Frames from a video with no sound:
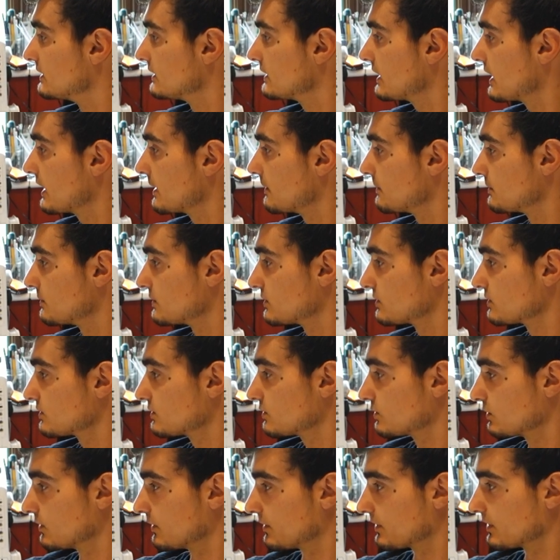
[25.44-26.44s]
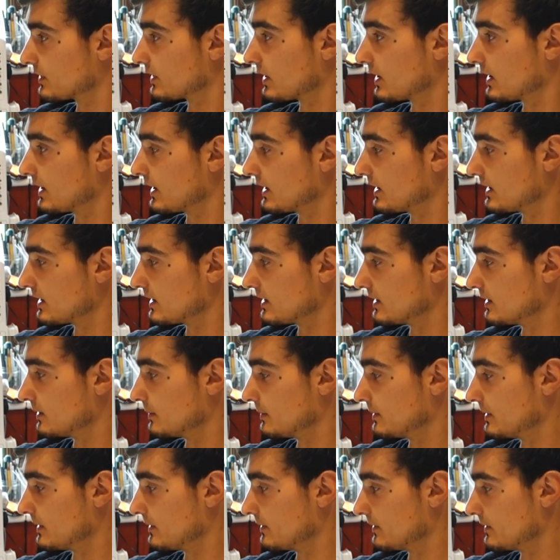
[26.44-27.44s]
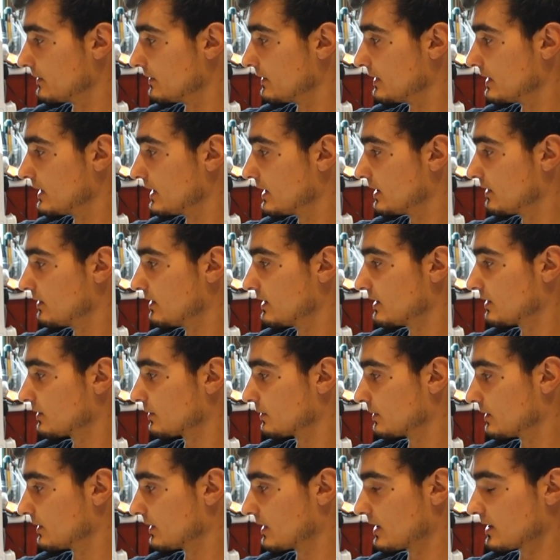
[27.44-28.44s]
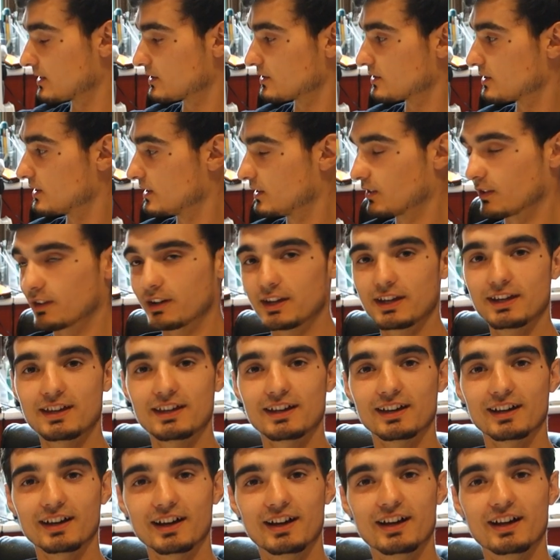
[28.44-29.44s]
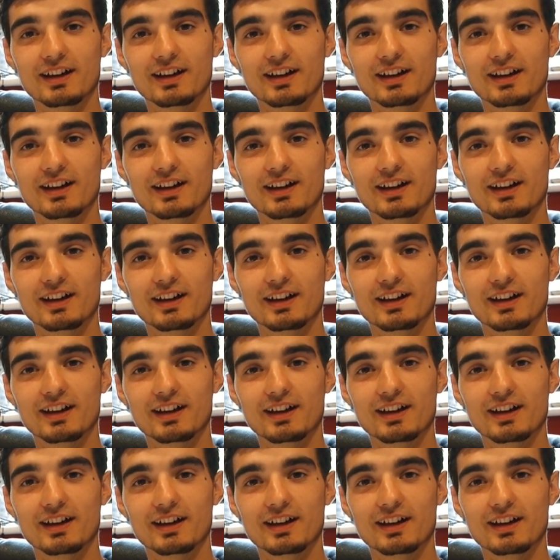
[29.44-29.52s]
yeah, I've sort of started editing a bit of a video. This one's actually on here.